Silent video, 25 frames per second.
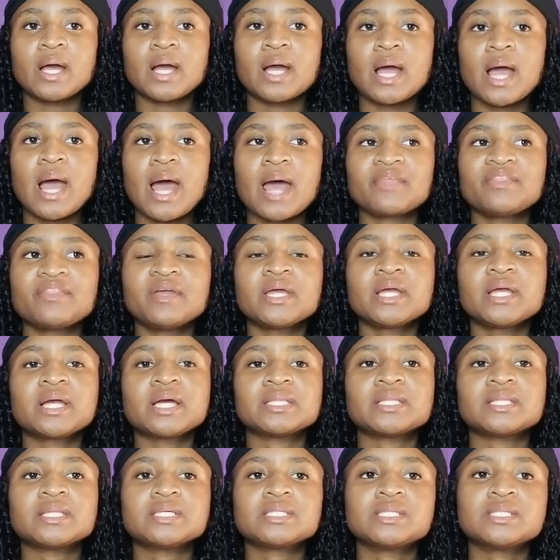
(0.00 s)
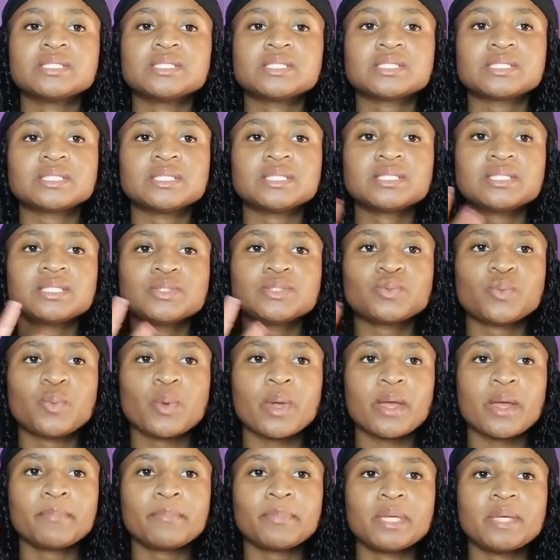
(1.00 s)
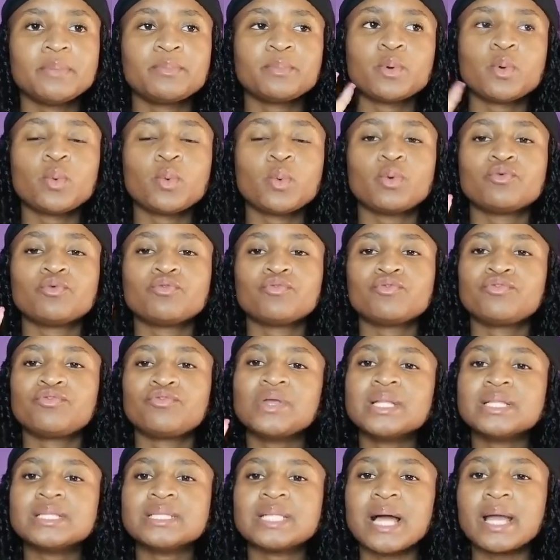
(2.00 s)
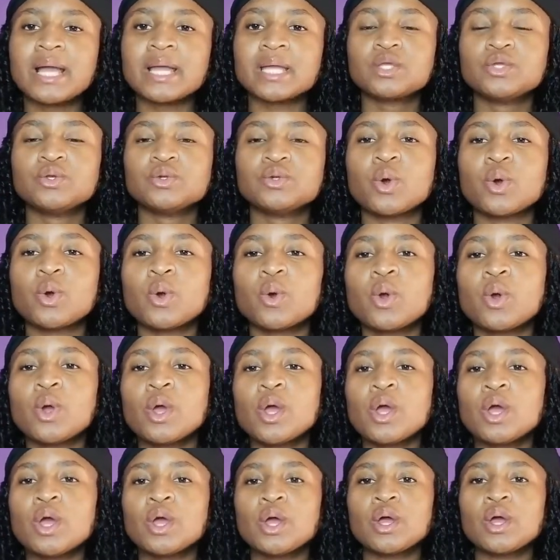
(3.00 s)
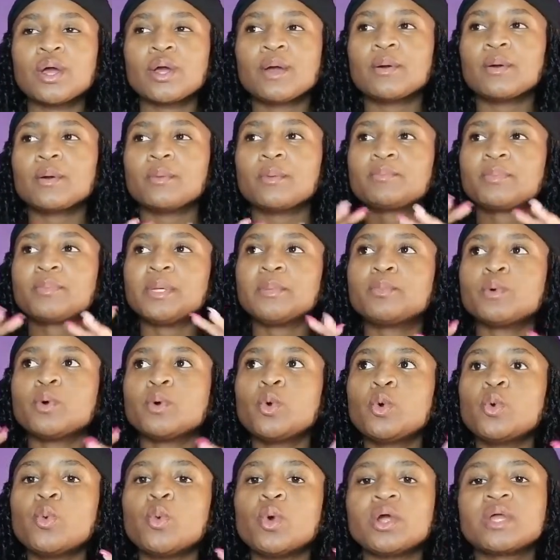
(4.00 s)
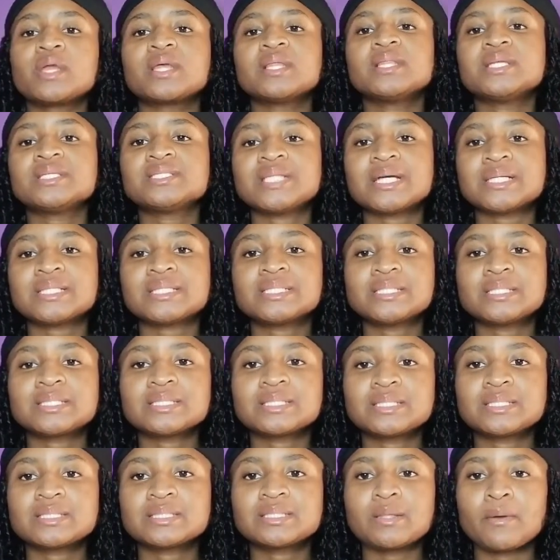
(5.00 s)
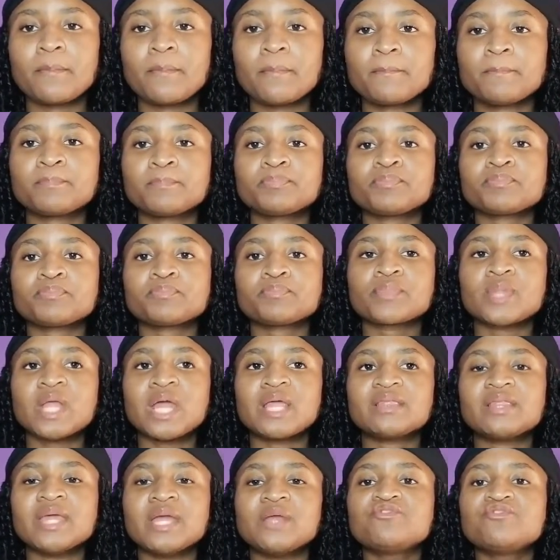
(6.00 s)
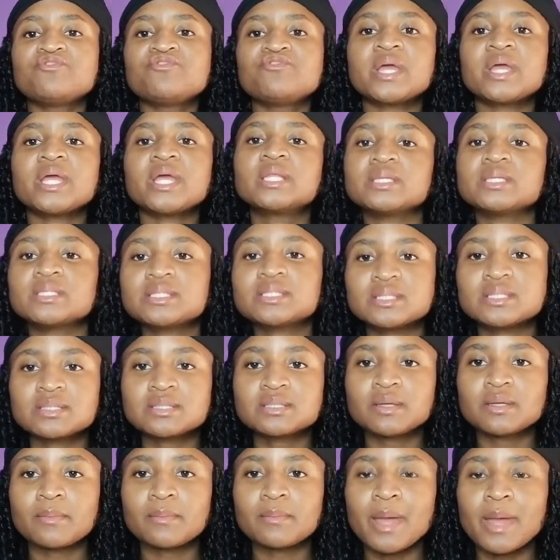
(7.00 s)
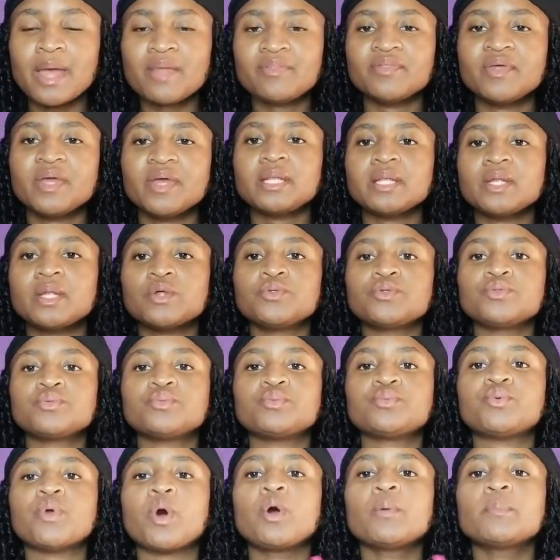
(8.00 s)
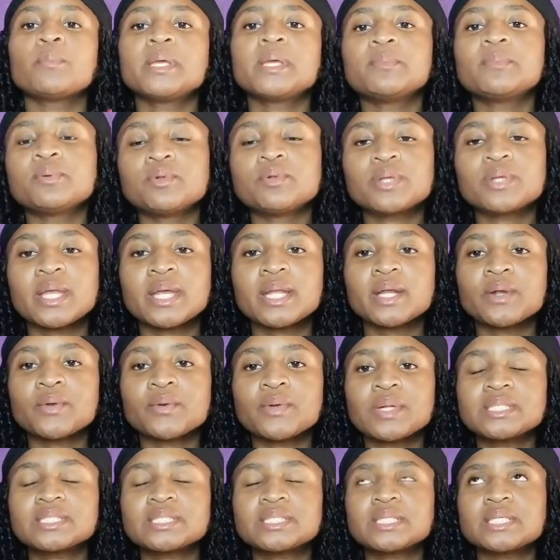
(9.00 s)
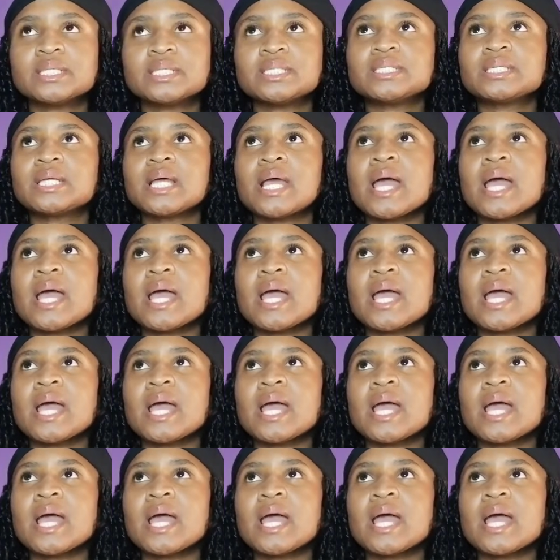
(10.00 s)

I think this is where people will feel like, you know, people who work in the justice system, they rig the system, and then wrong people get arrested,